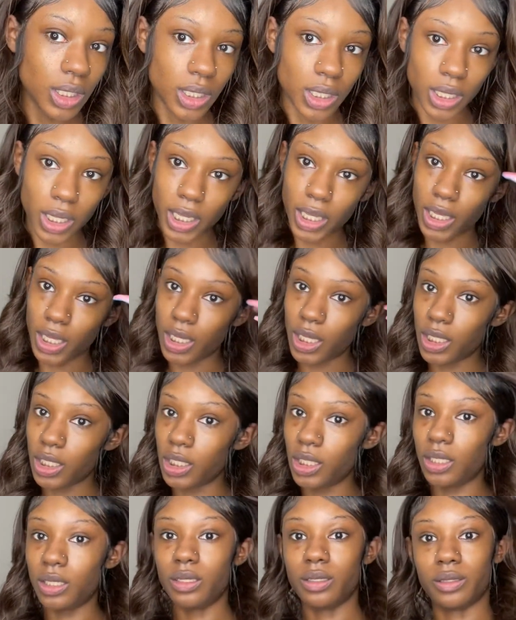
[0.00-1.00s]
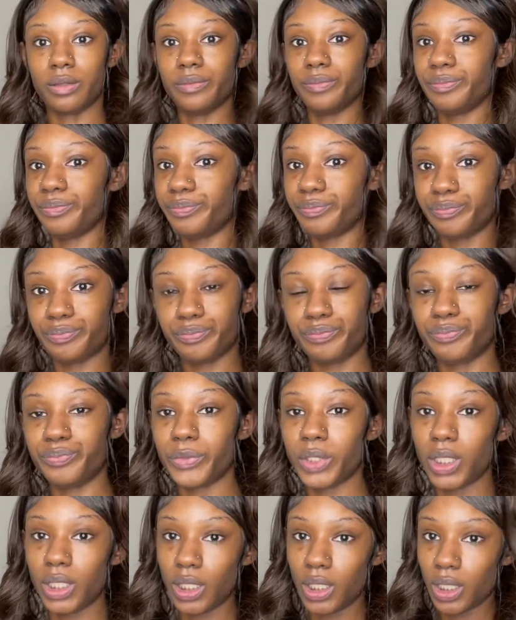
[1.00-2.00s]
And yeah,
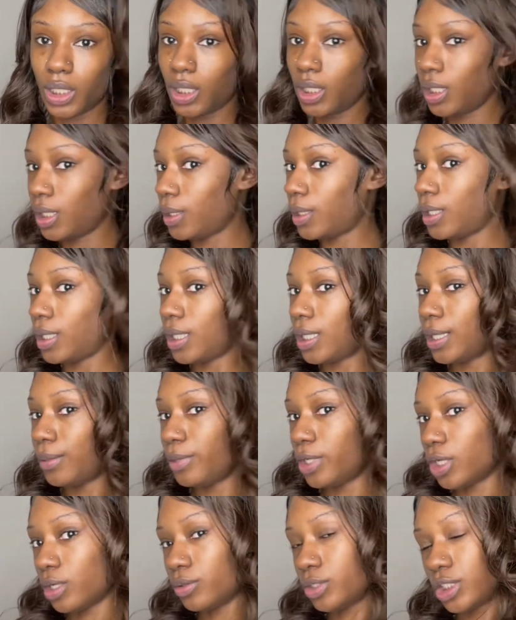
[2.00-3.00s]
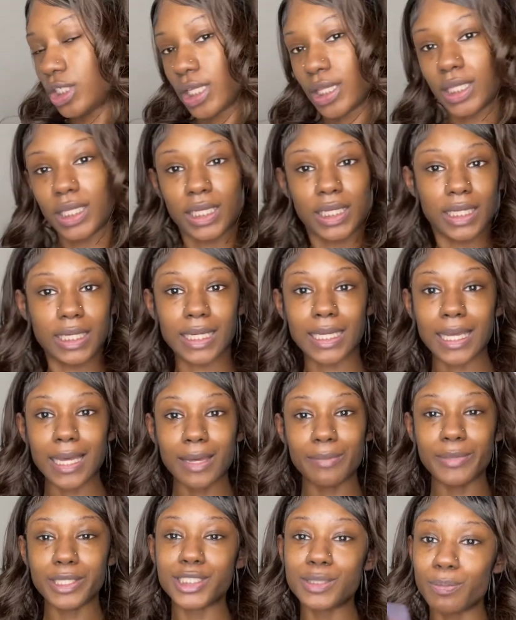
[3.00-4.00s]
let me know what y'all think in the
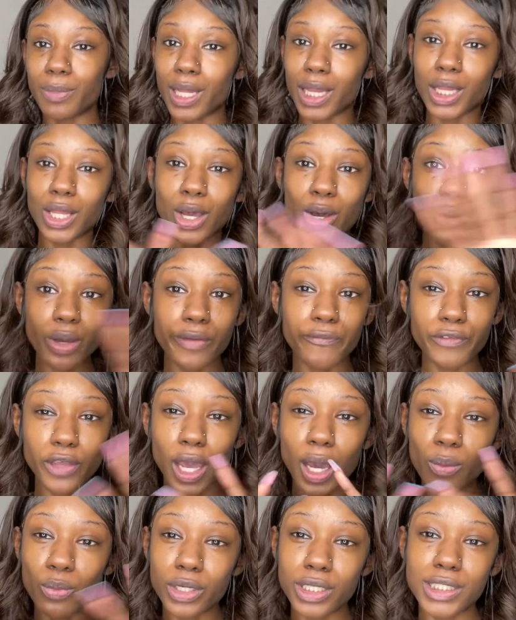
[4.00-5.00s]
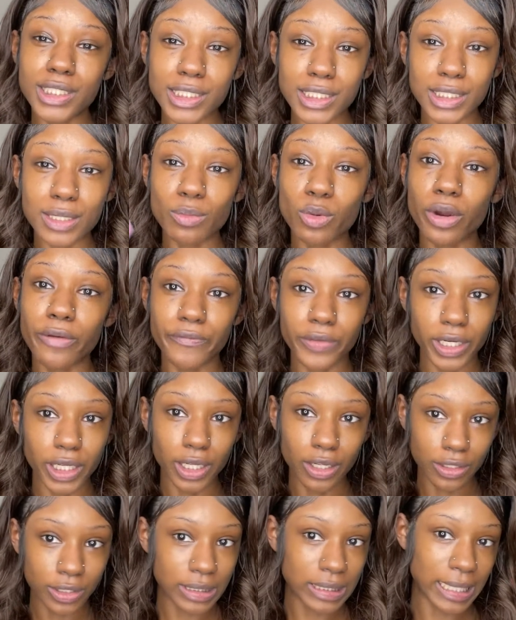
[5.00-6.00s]
comments below. If y'all want to see some more
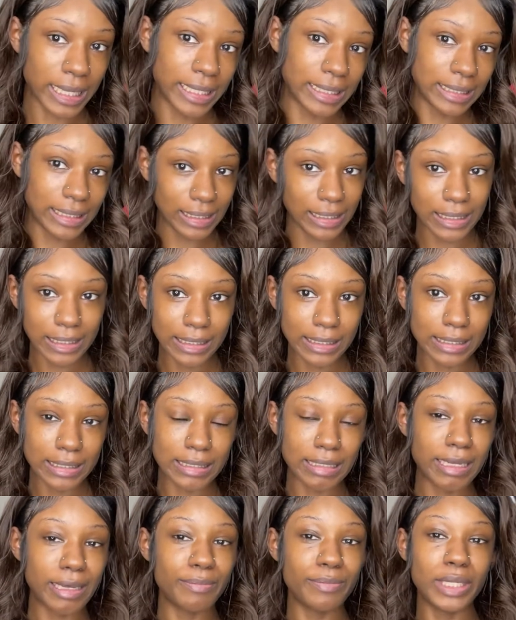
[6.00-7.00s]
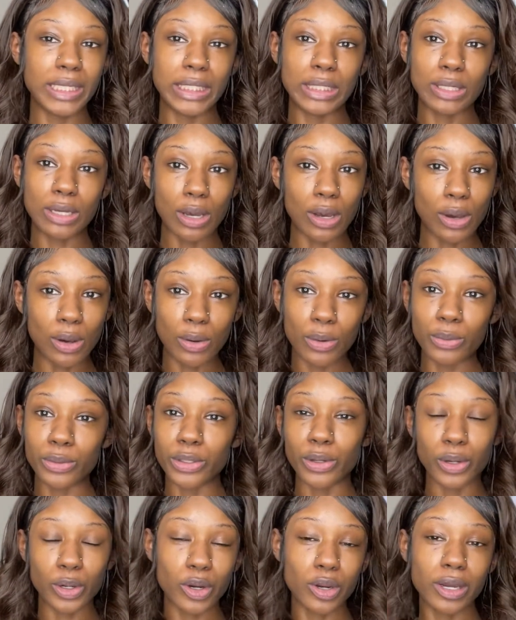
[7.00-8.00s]
videos like these, let me know. Your
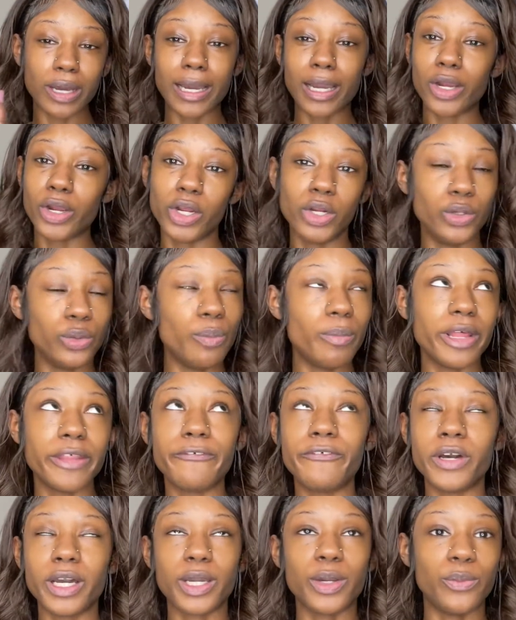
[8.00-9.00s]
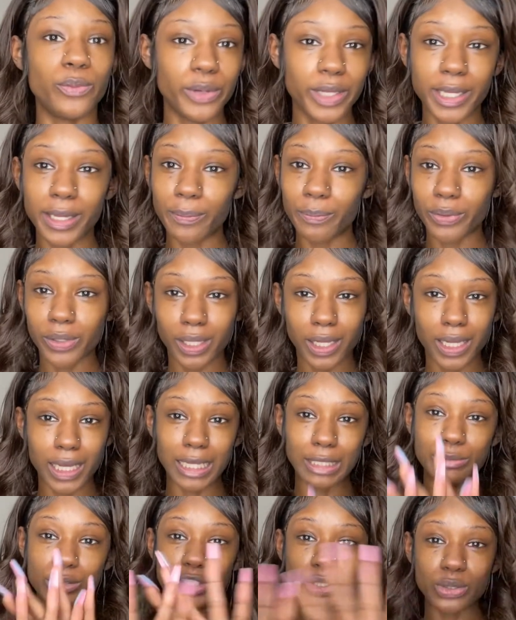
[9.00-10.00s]
girl got her new motherfucking wig plug.
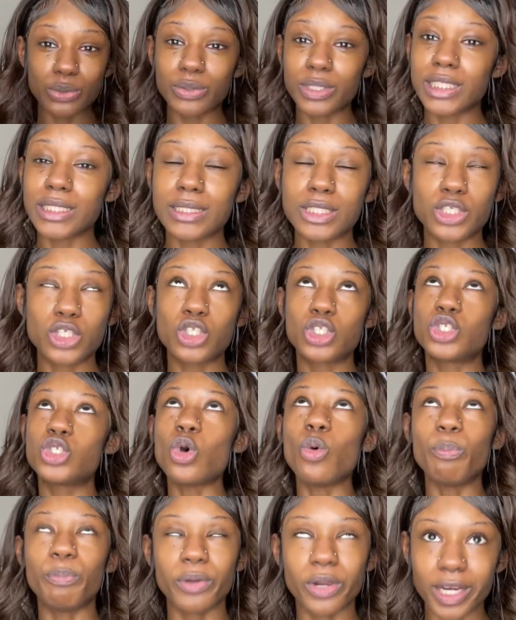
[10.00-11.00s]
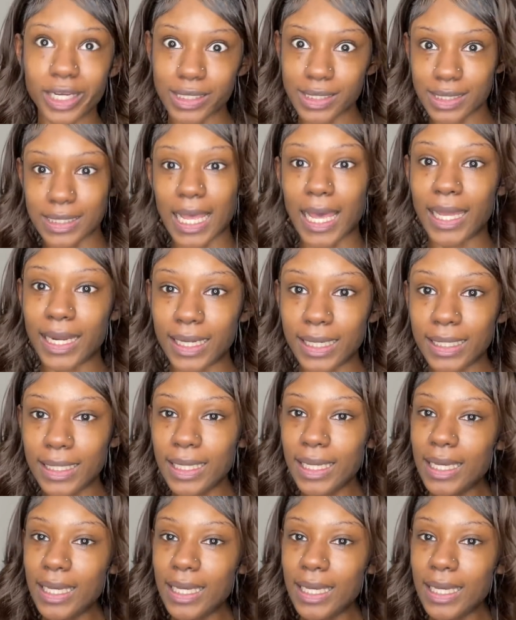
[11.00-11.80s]
I'm super excited.